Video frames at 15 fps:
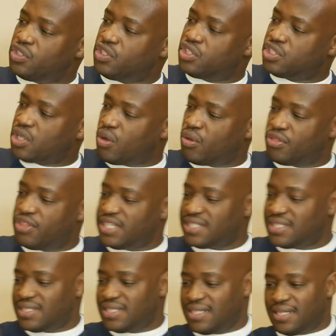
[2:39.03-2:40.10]
So
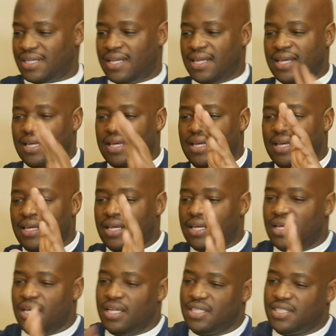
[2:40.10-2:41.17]
this is the
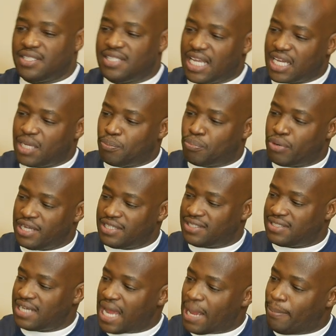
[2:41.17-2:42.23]
second press
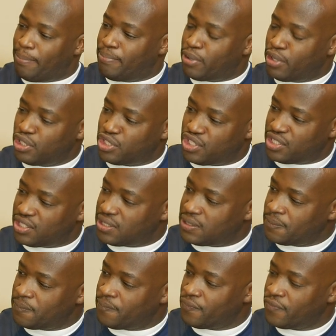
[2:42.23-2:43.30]
that I purchased.
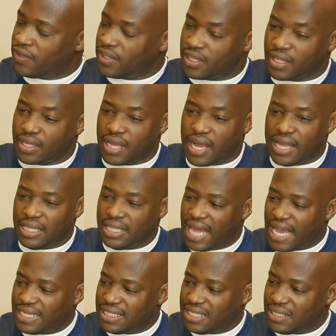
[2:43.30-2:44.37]
I
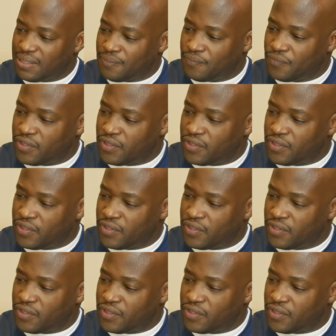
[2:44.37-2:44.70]
liked it.